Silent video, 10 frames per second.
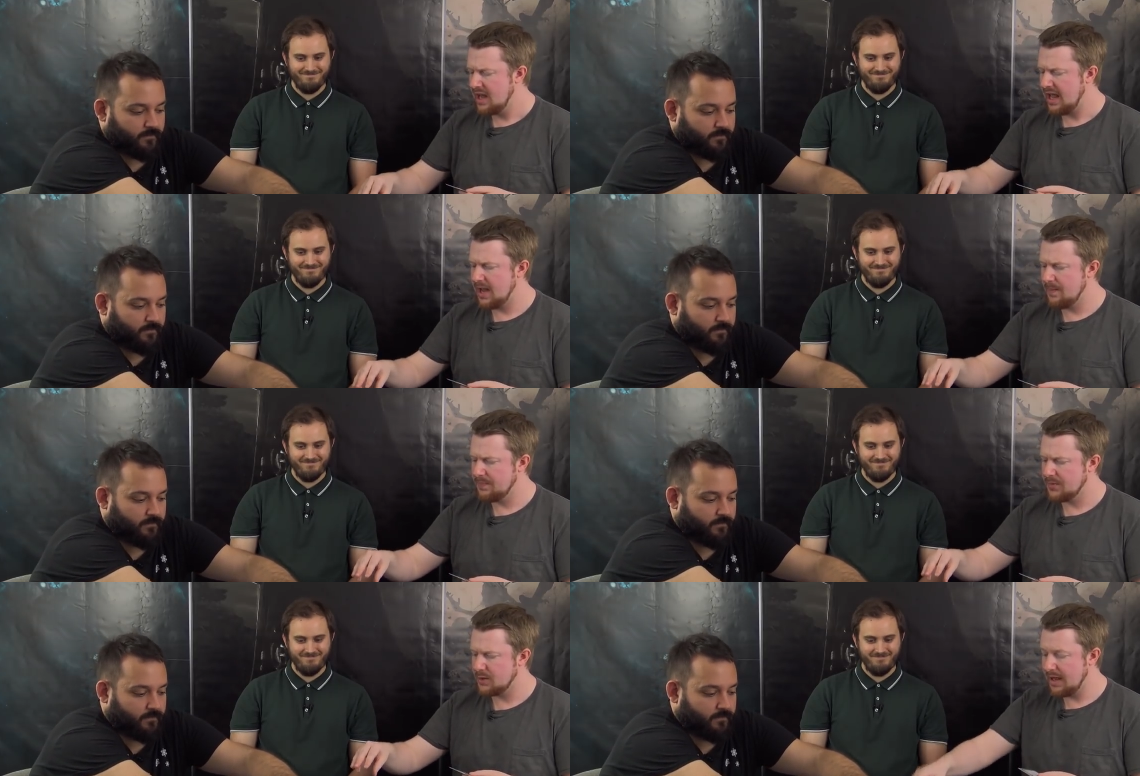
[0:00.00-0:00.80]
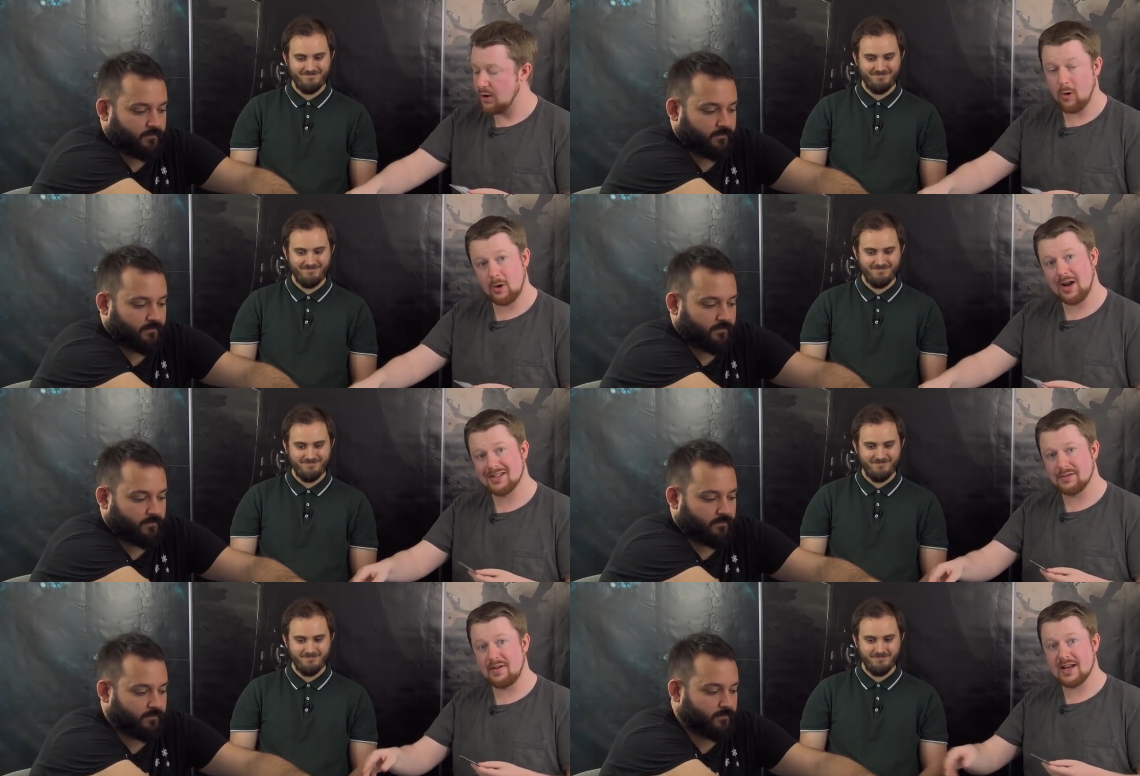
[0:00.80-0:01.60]
Speaker 1: Um, the Red Horror
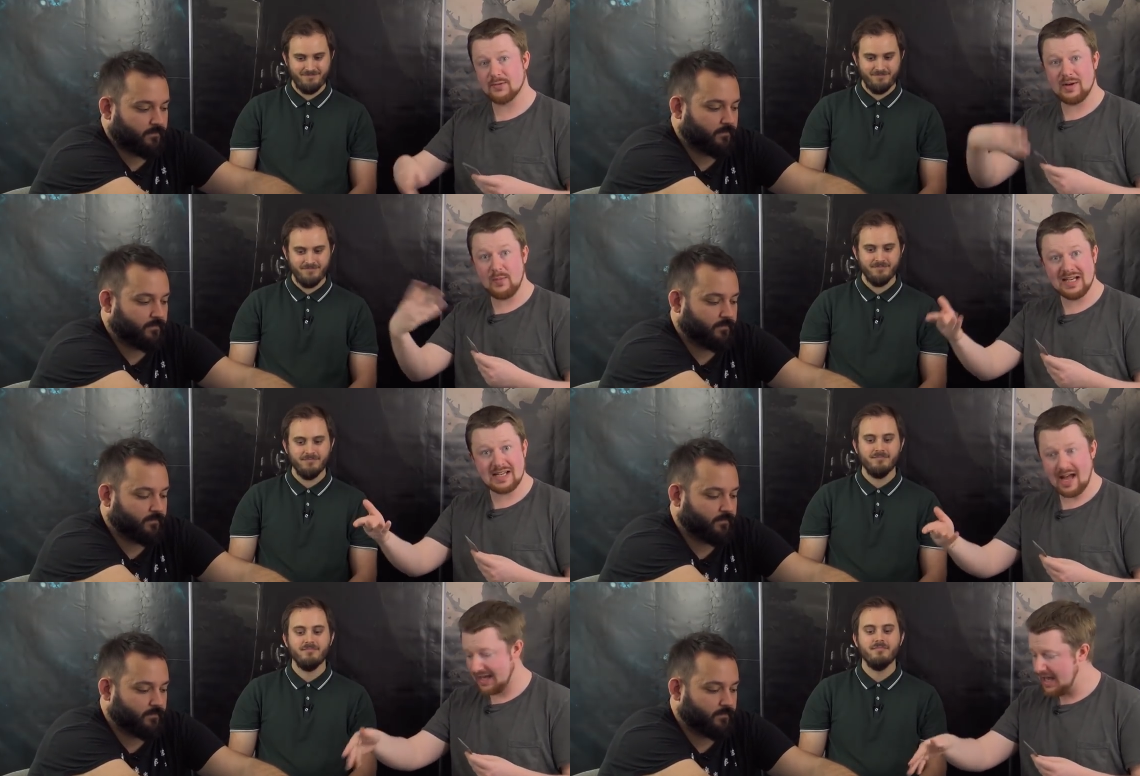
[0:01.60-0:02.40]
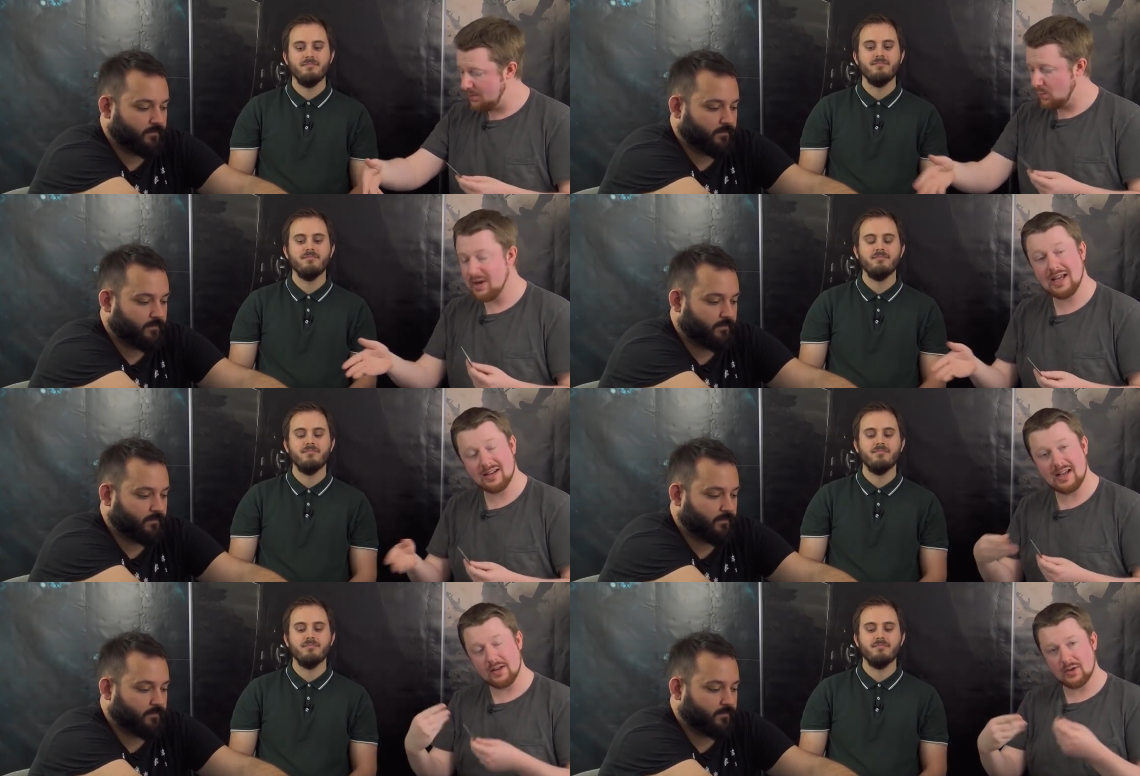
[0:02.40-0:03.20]
has a fight. When we attack him, we
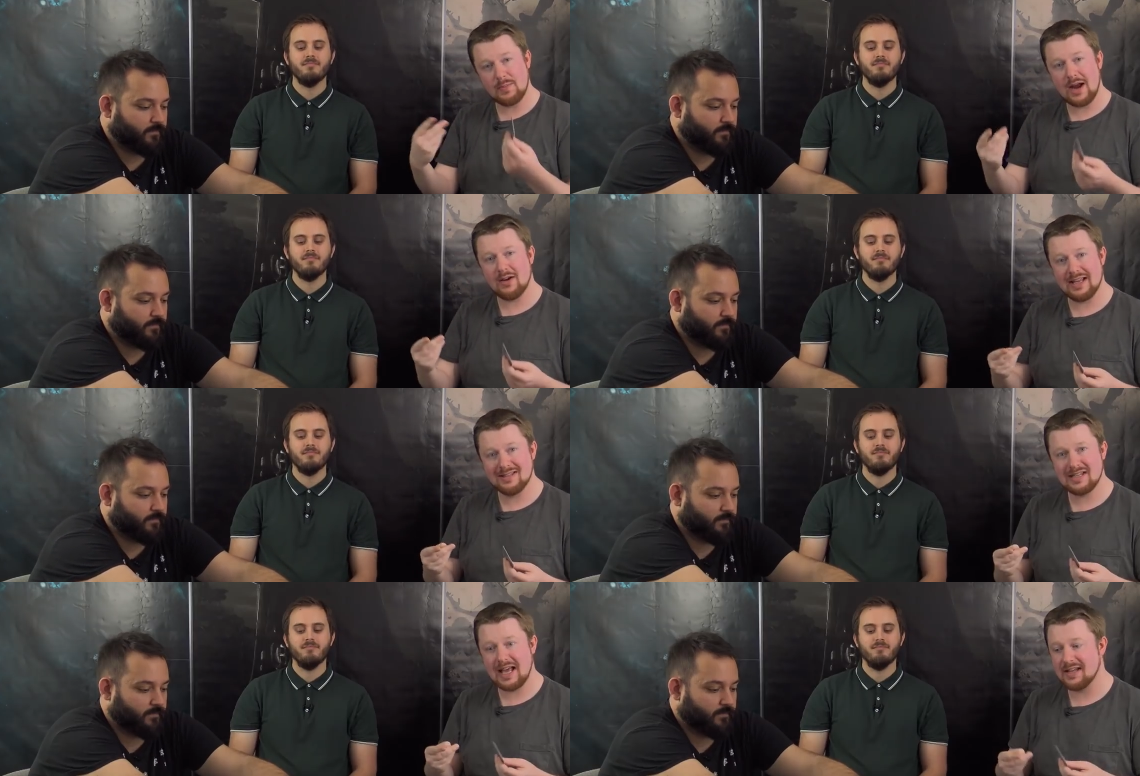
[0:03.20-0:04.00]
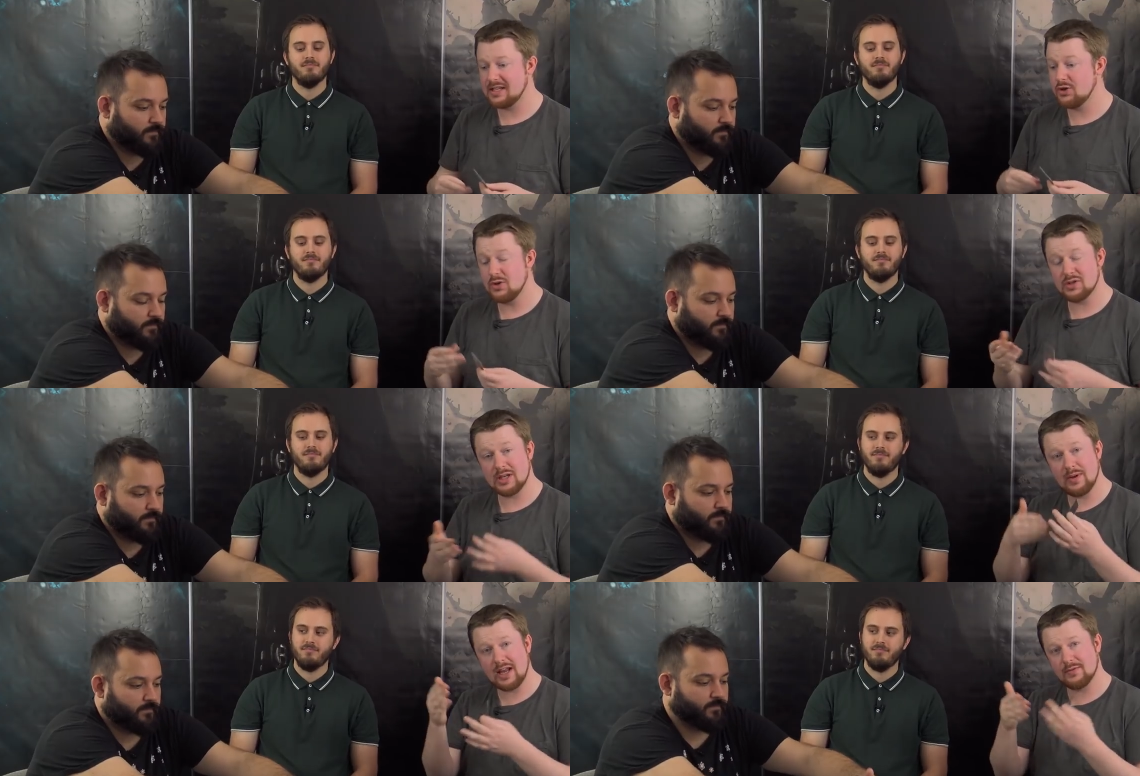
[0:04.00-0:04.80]
can kind of compare to his test, and
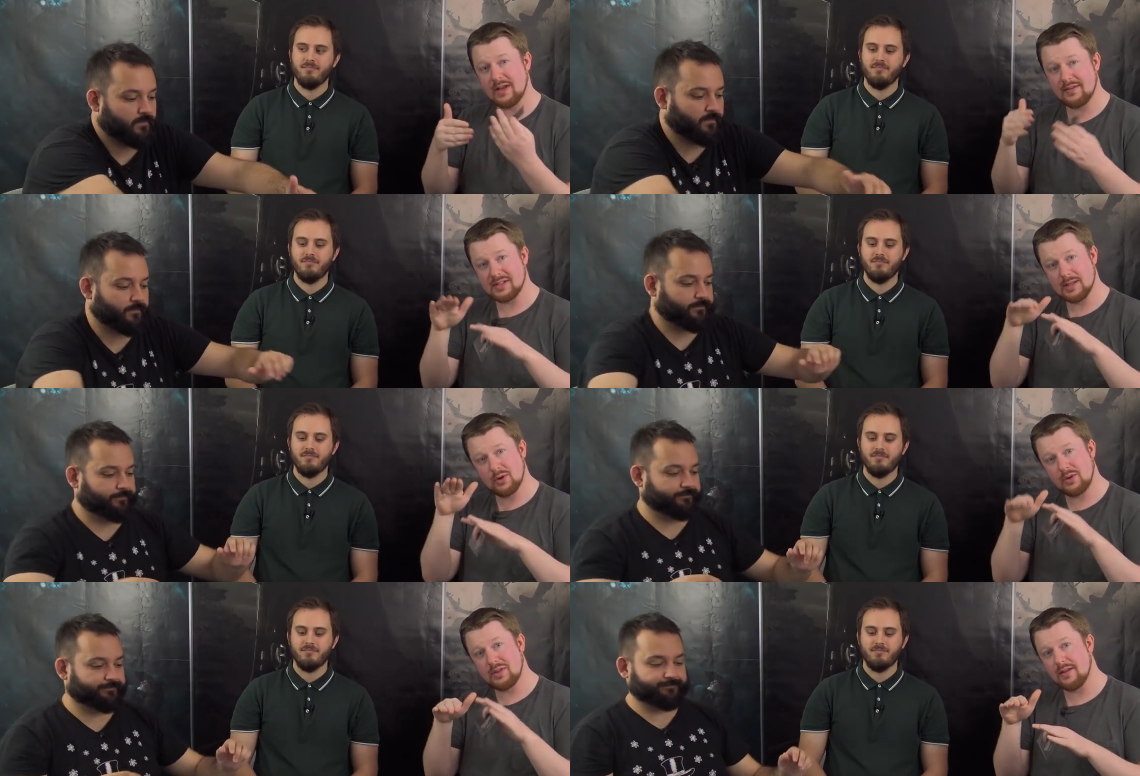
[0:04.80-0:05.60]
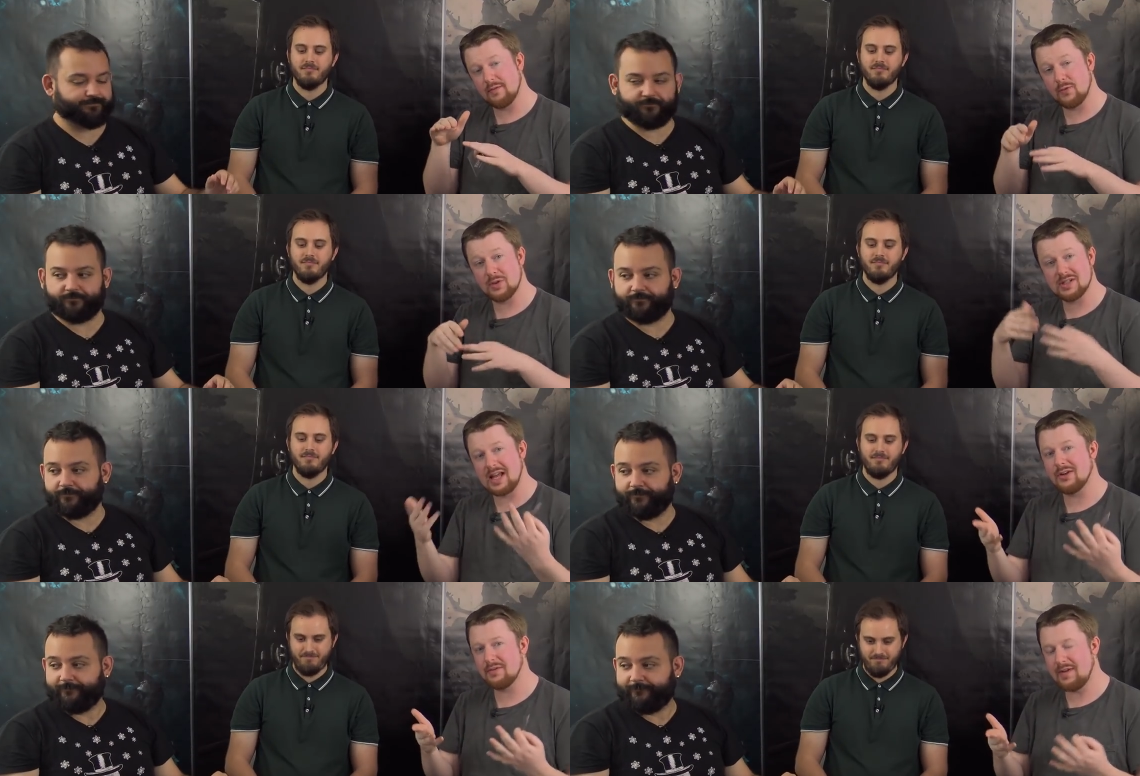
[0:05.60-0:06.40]
usually we kind of have a similar thing for the
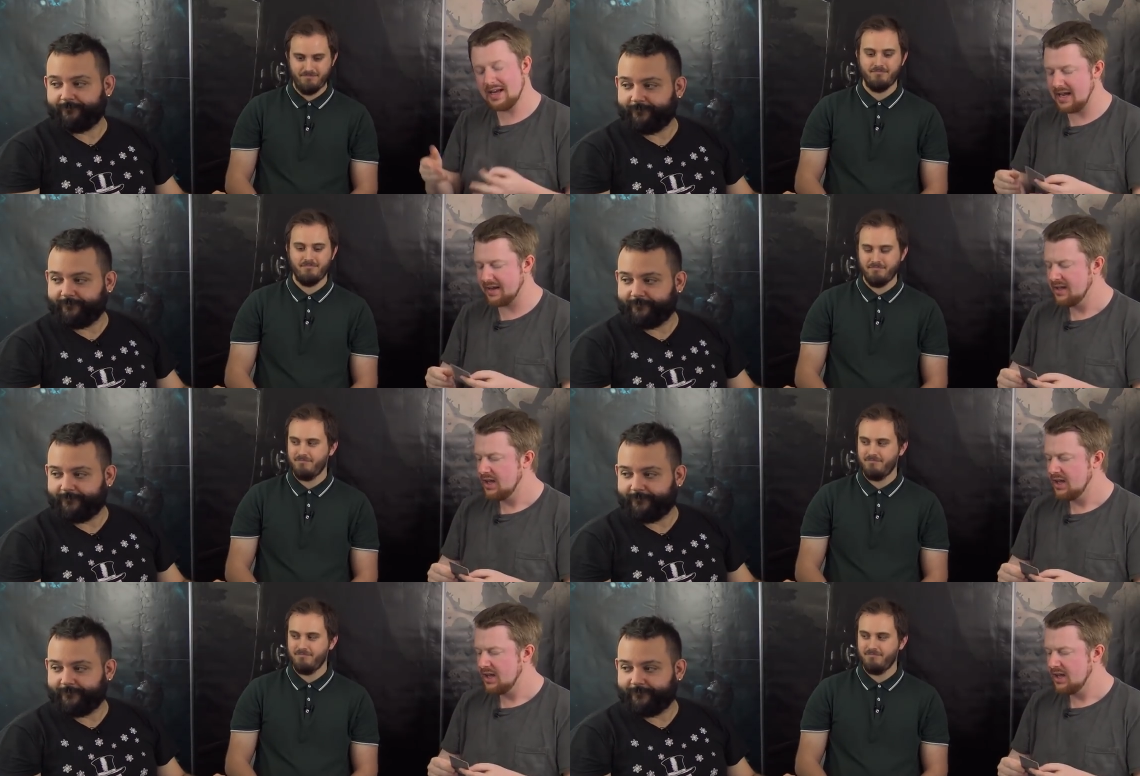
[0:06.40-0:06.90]
standard fight deck.